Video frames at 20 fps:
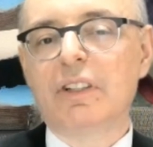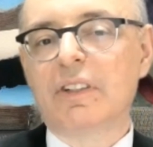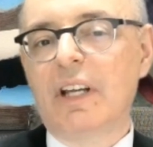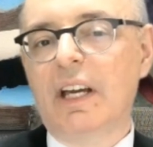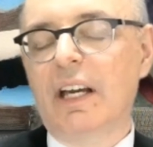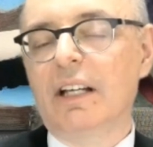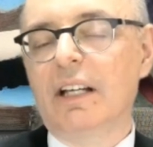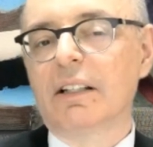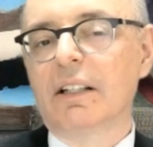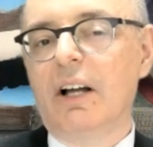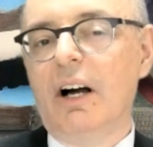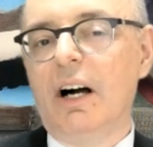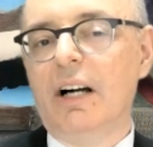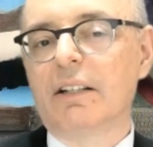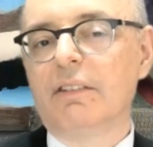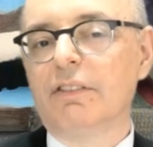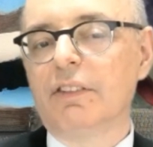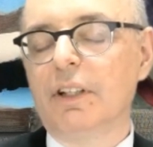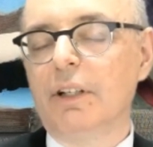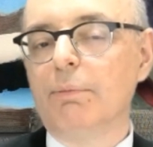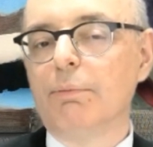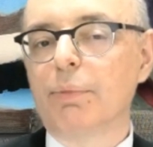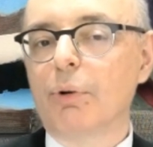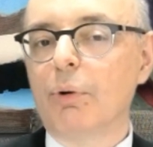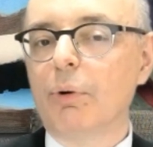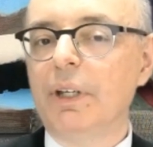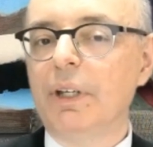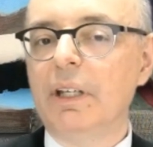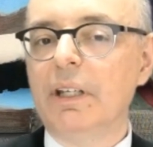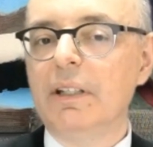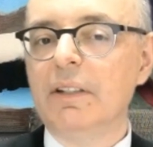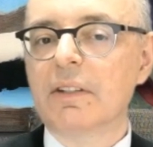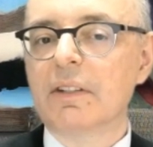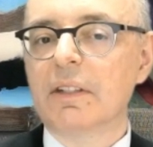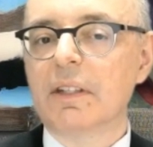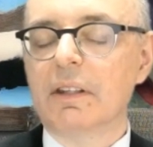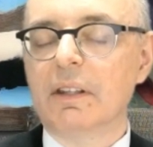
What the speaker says: today, a lot of employees,